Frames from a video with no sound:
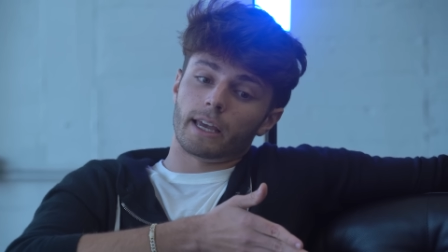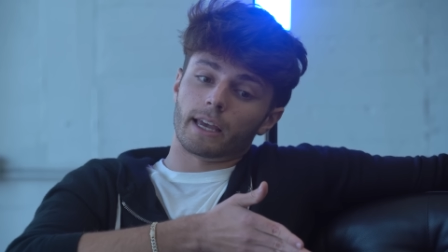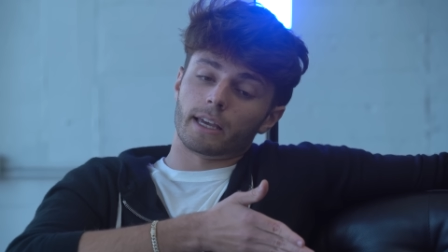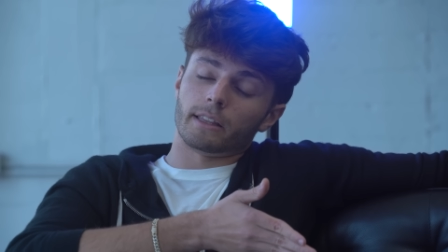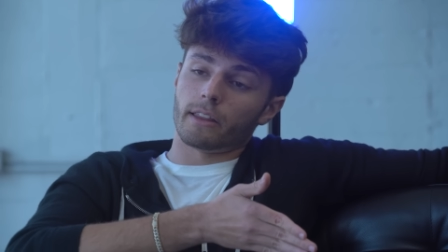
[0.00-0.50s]

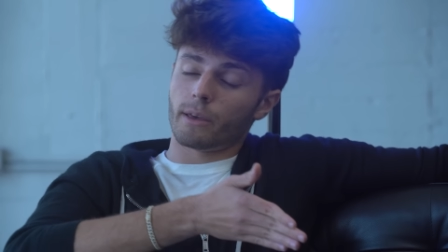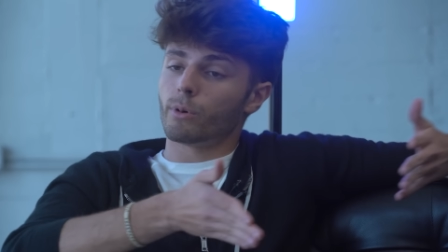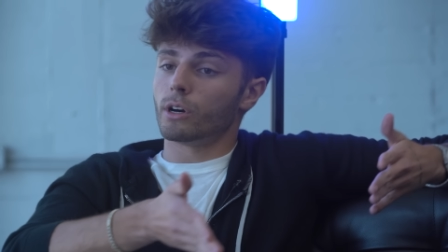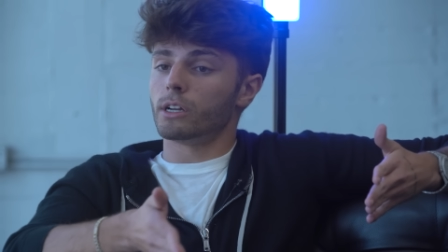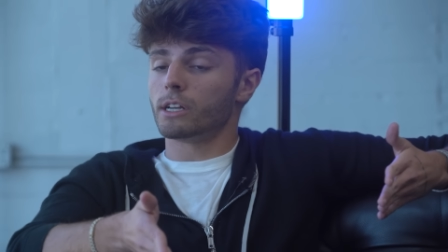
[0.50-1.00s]
and they
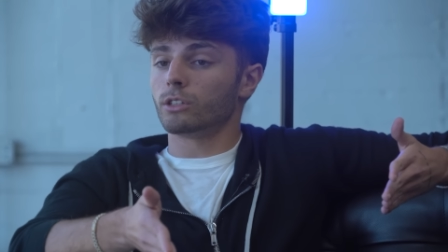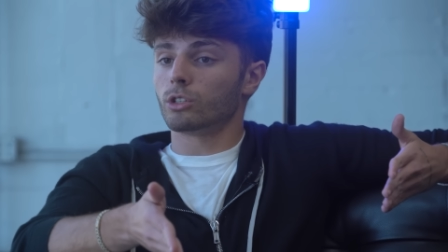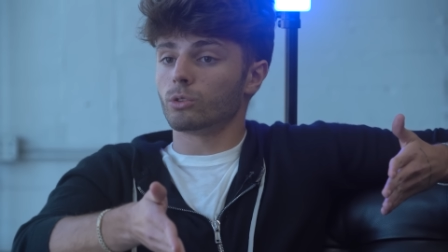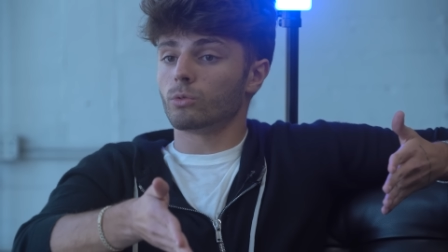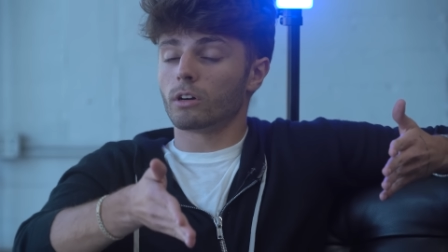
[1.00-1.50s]
put it
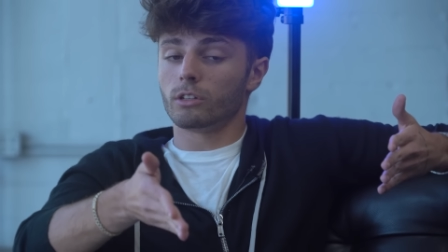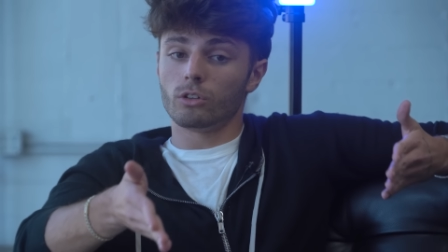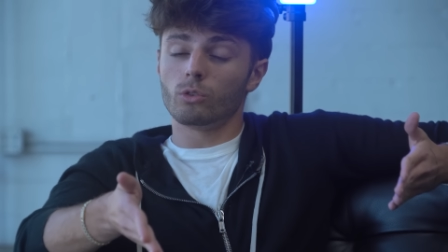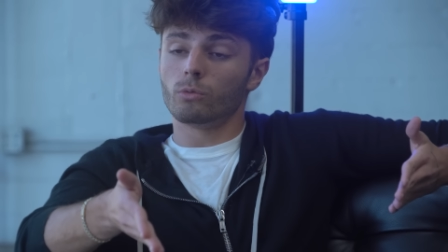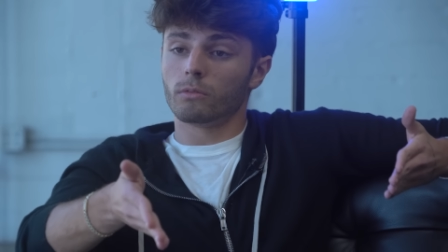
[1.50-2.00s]
into a
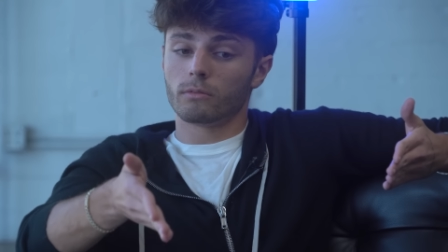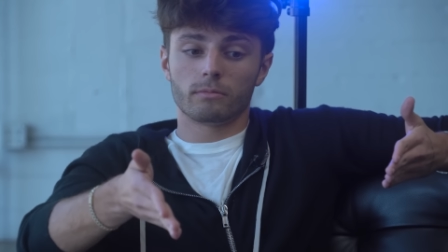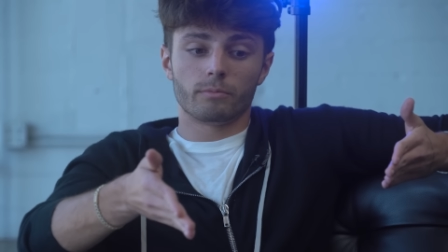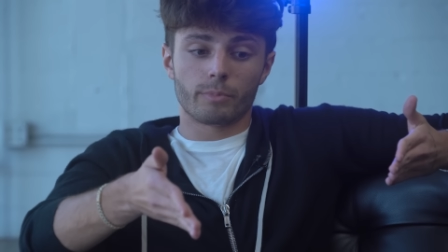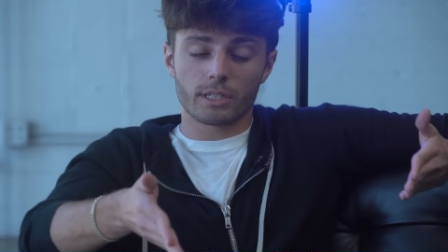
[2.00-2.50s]
new
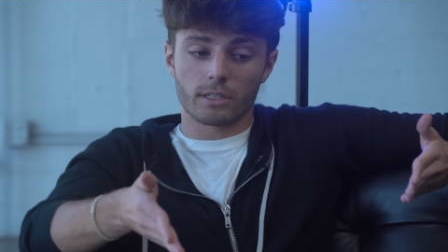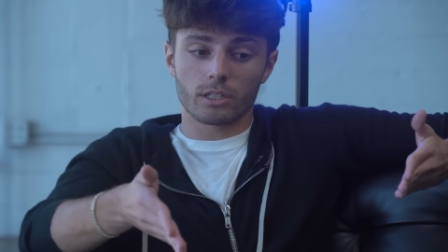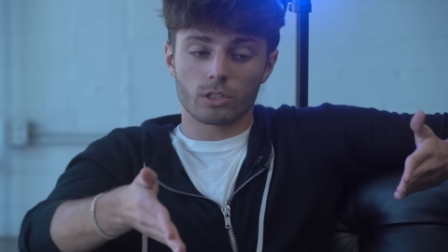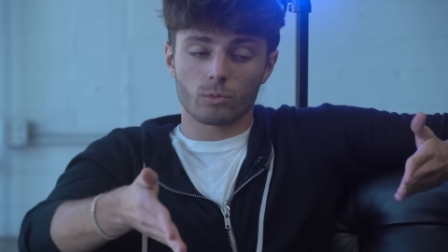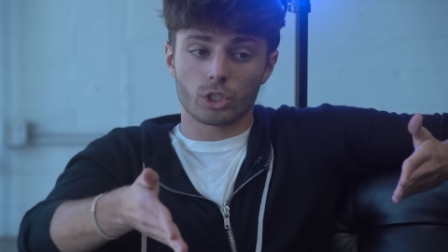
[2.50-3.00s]

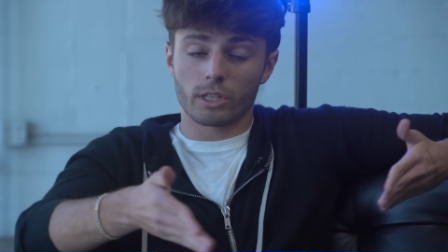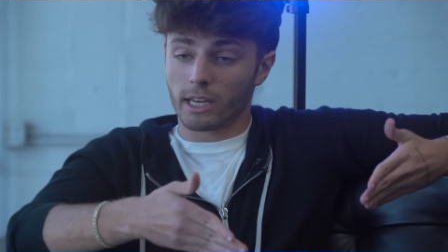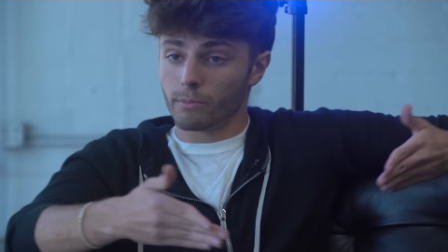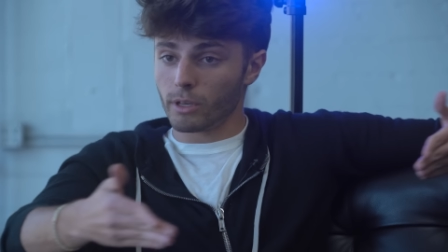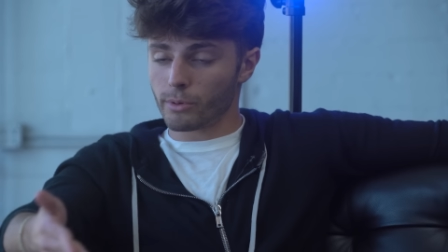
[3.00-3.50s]
business which
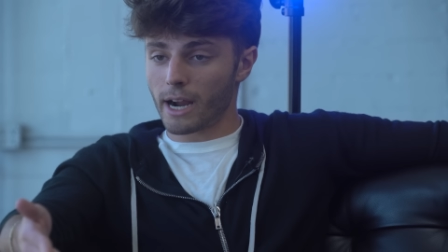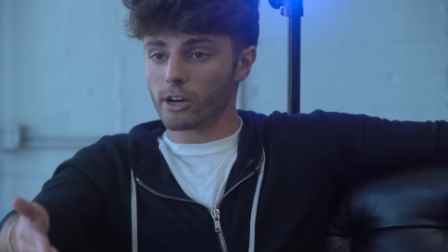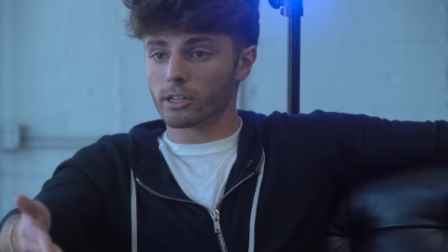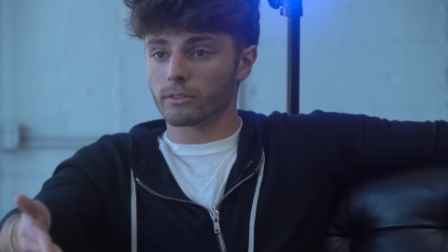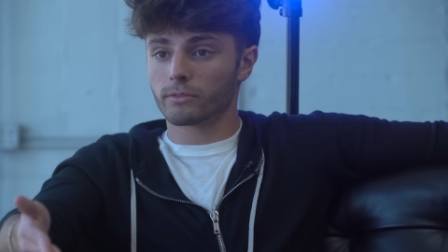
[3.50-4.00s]
they can be
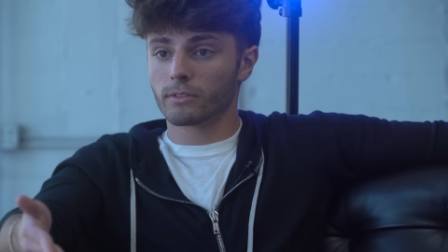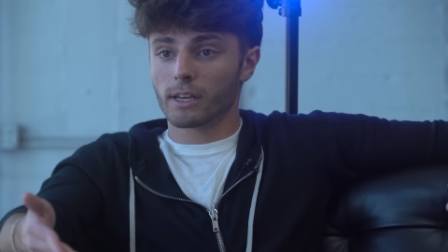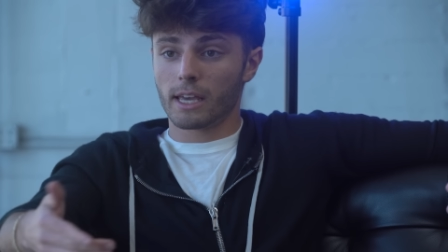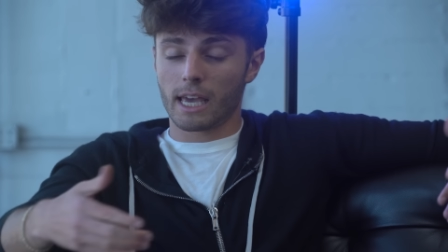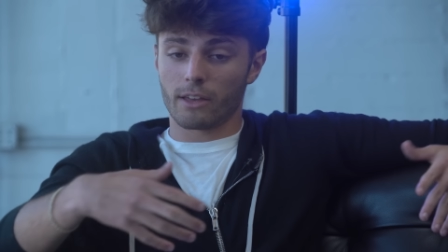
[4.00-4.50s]
proud of
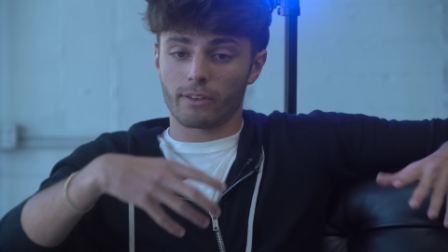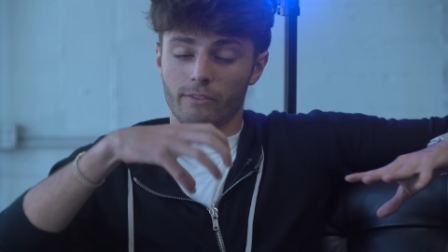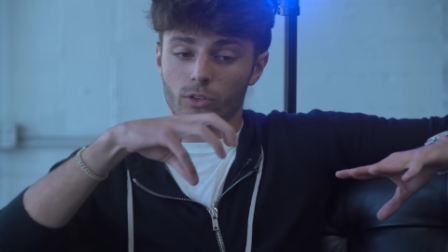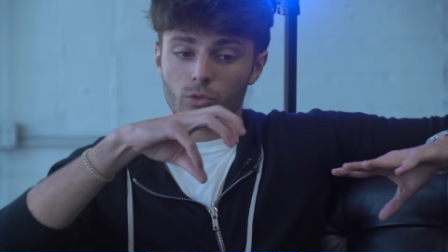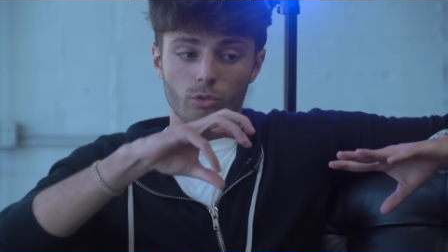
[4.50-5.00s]
and if,
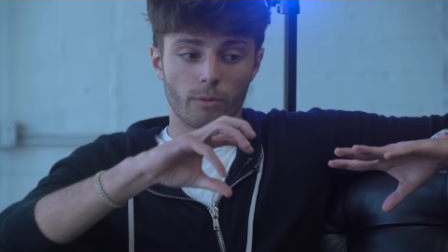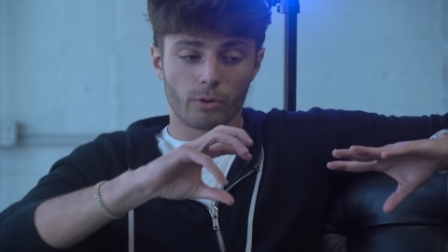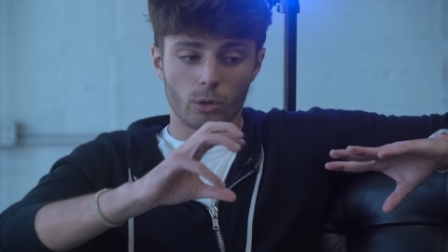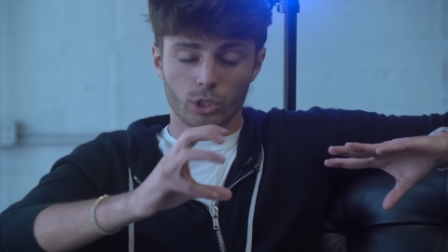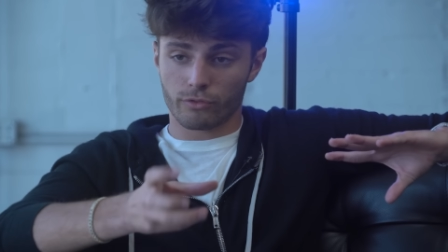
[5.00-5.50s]
if you, you
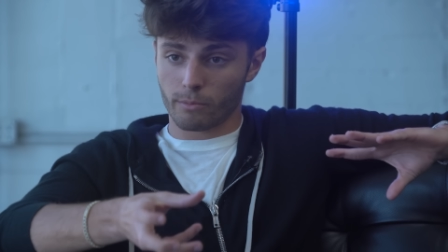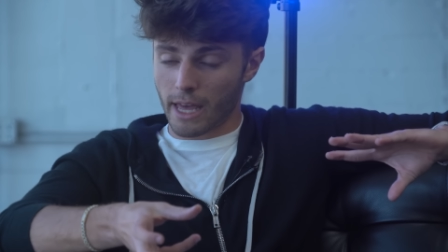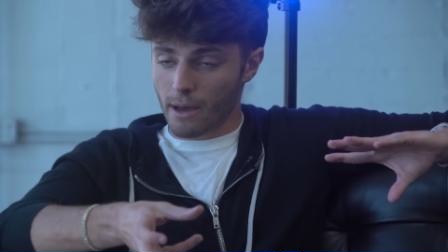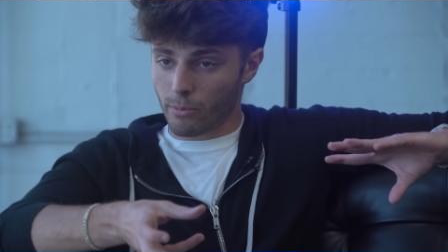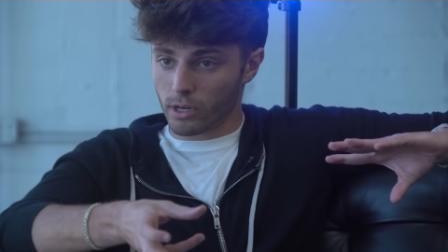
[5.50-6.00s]
approach it
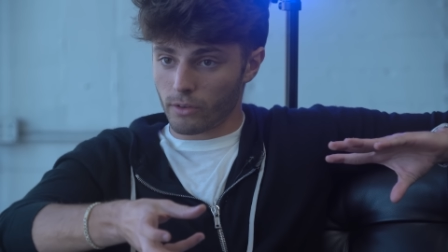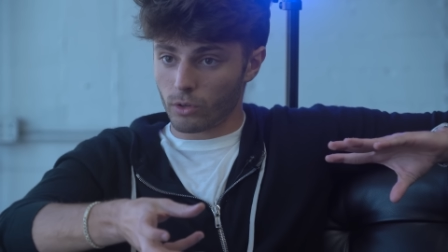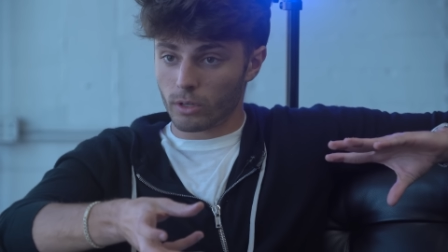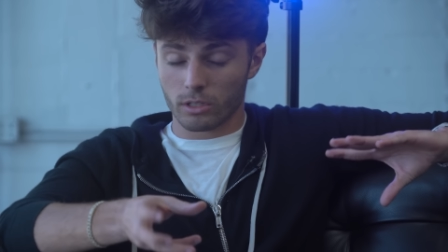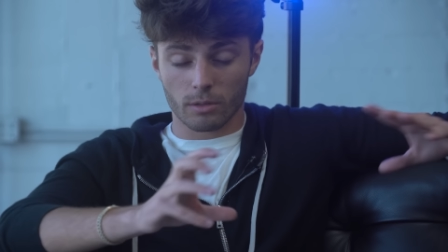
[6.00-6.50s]
from that point of
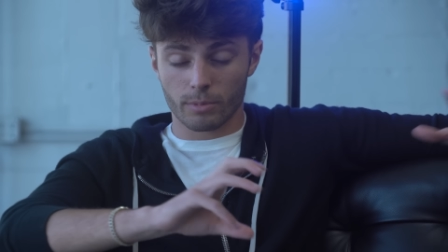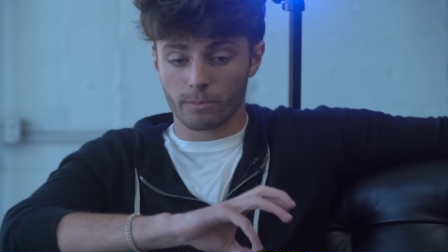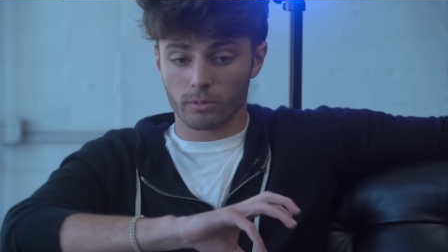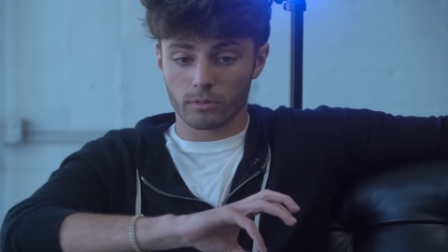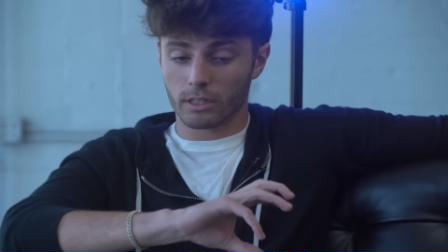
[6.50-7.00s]
view and some
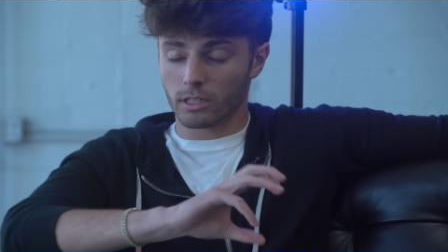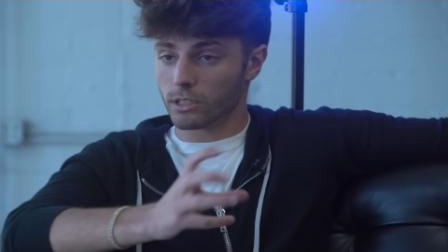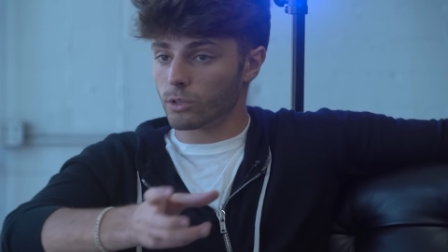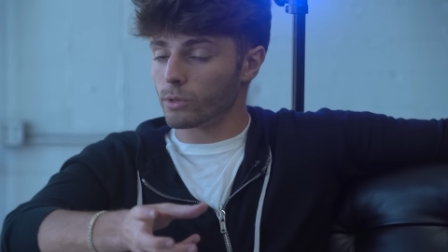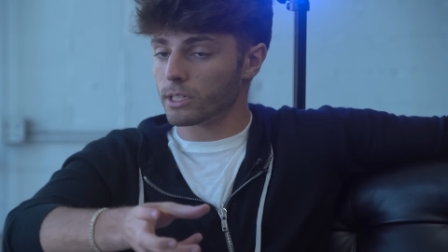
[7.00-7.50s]
people it
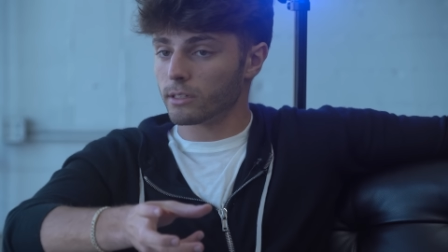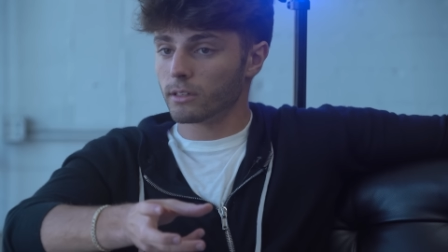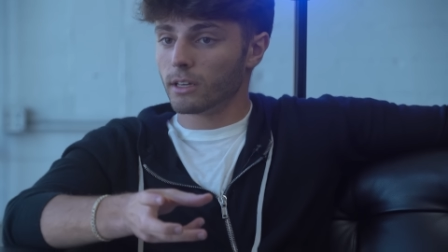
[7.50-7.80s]
doesn't always